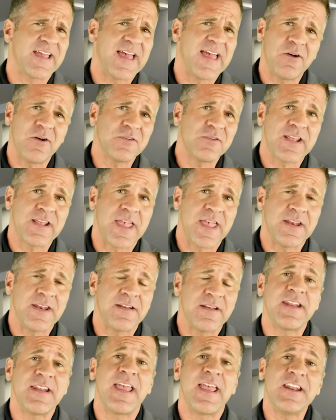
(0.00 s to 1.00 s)
outdated
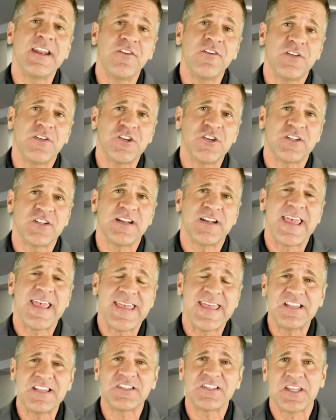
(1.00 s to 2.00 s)
and inefficient
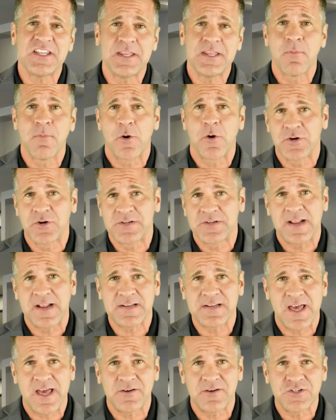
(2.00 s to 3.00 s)
AC motor
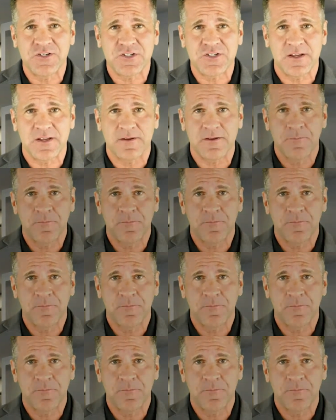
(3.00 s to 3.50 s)
technology.